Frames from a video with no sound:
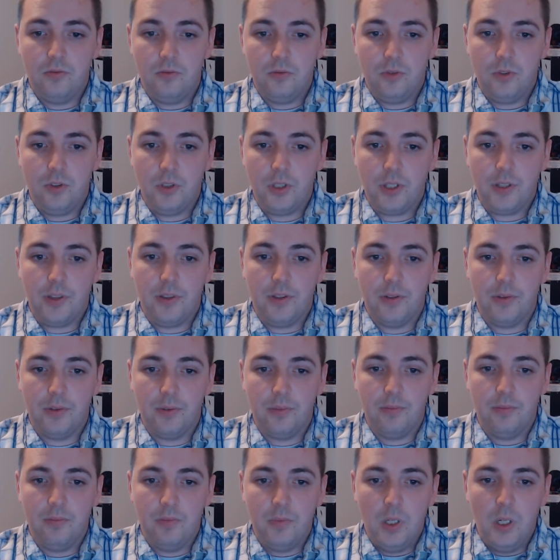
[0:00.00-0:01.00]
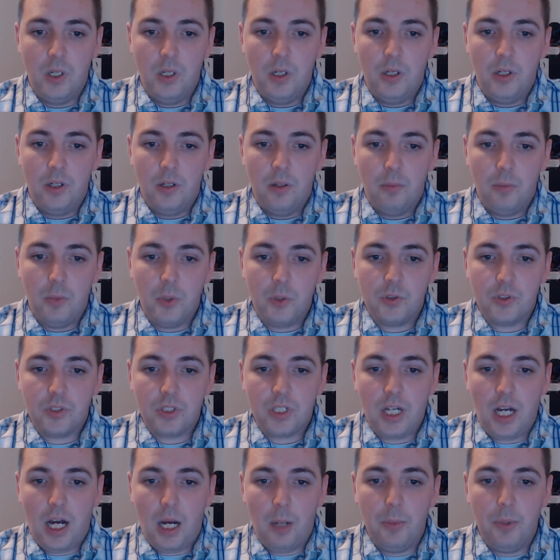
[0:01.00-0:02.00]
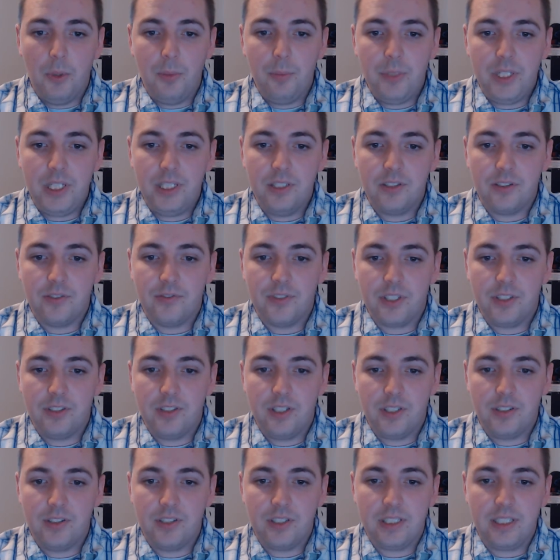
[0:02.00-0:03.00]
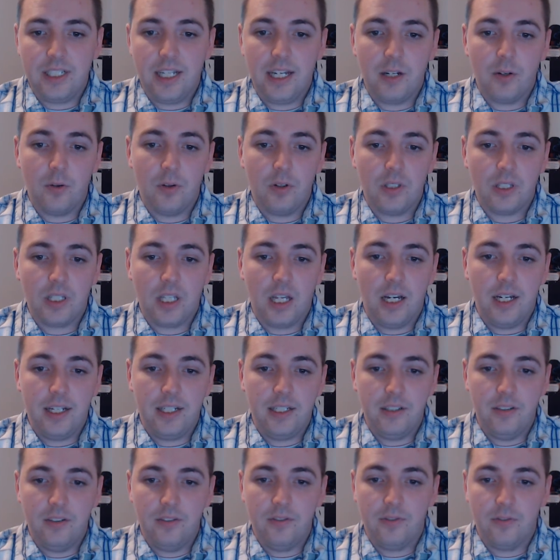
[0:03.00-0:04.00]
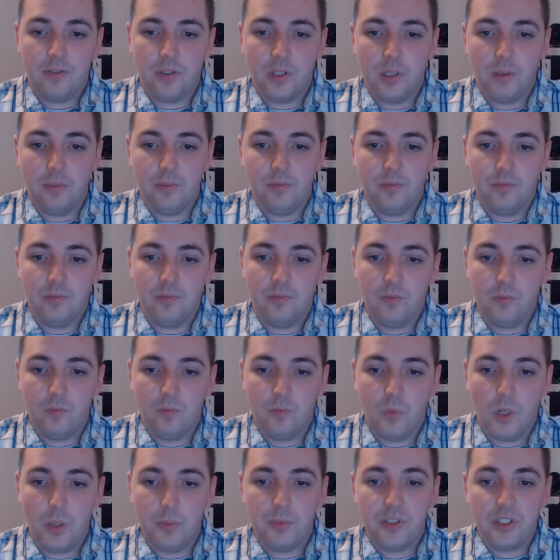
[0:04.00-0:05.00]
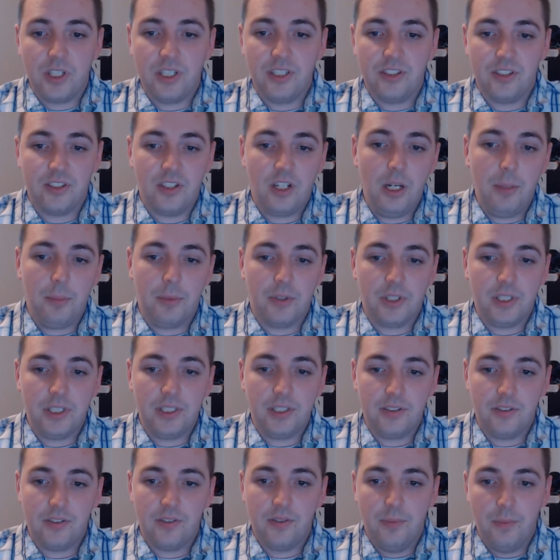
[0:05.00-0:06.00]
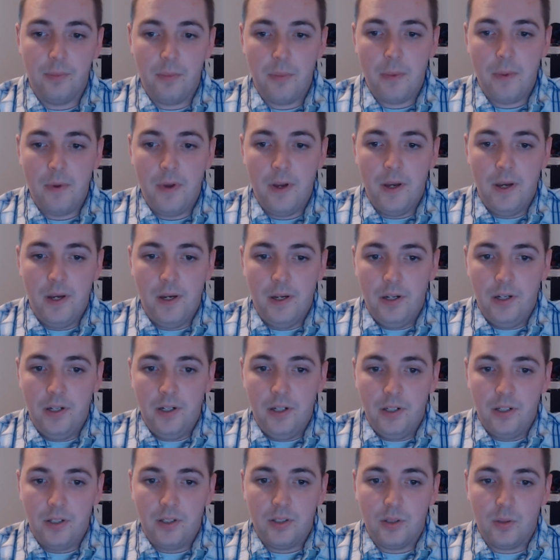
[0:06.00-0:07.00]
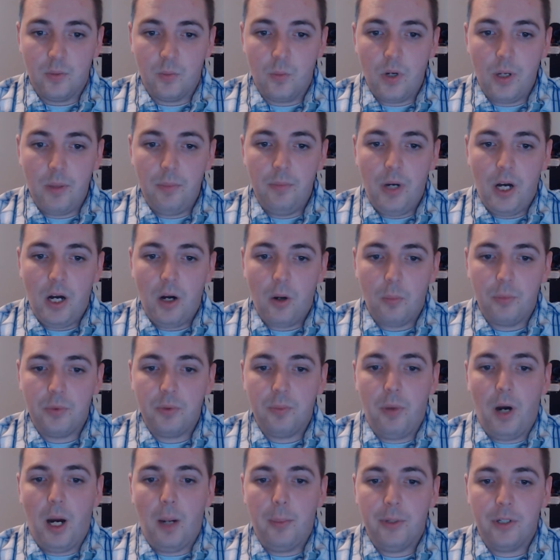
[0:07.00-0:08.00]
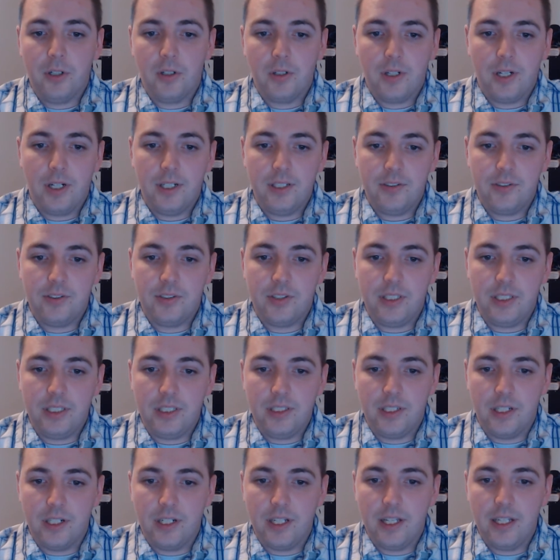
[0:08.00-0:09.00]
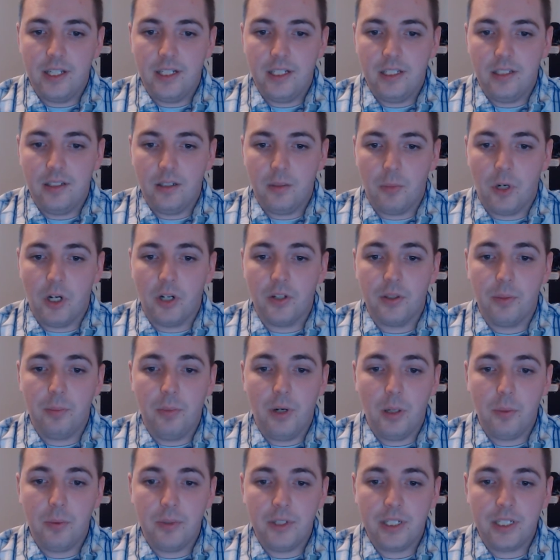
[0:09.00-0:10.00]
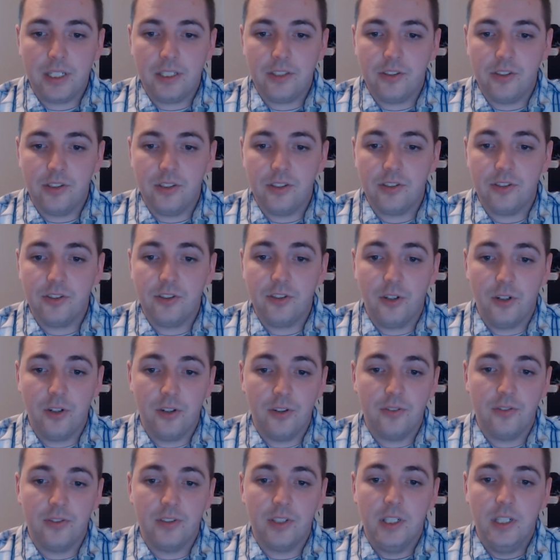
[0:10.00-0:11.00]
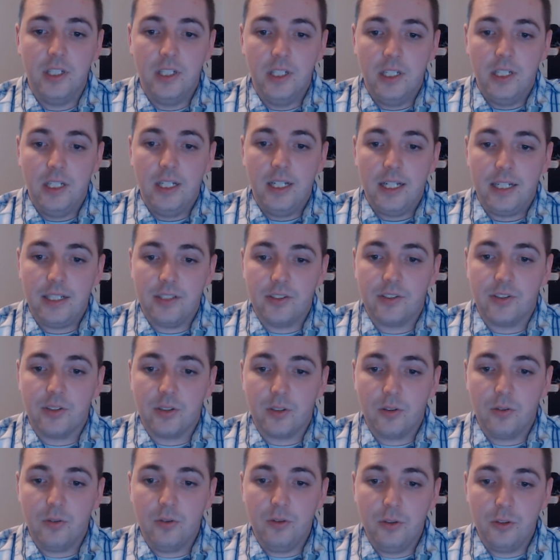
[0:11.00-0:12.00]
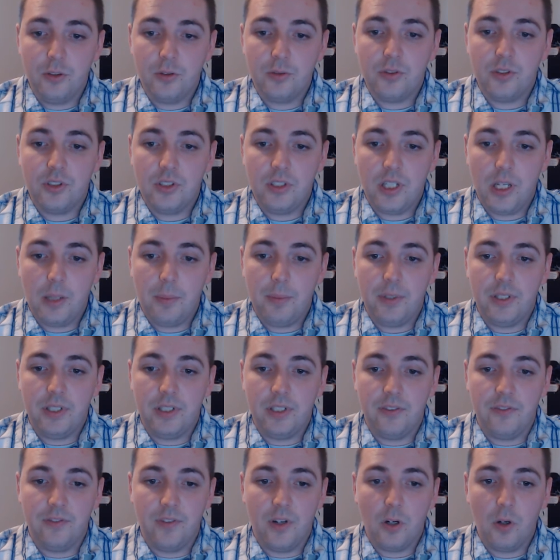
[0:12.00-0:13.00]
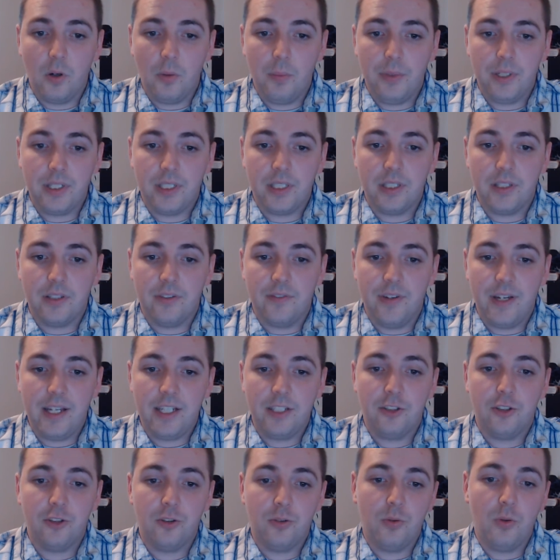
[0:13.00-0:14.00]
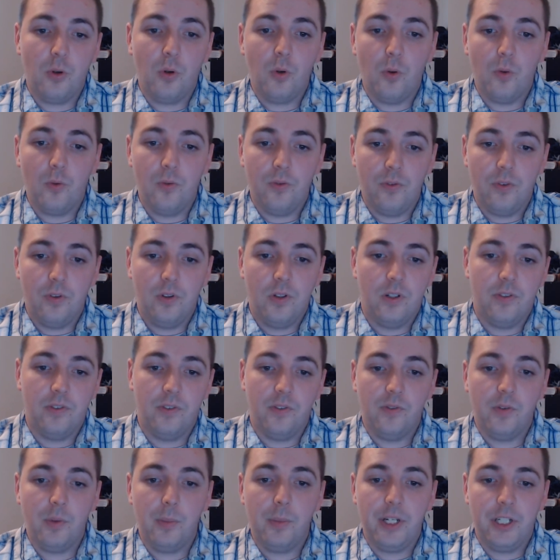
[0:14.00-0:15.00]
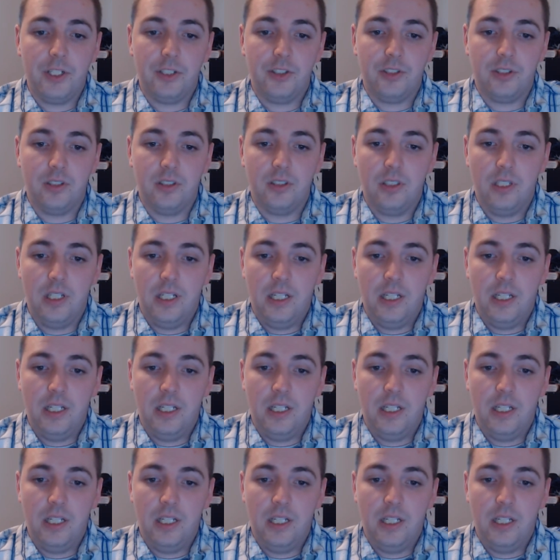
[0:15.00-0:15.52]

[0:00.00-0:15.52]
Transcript: took the most common means of accessing data online from websites and hyperlinks. The web helped popularize the internet among the public and has served as the crucial step in developing the vast trove of information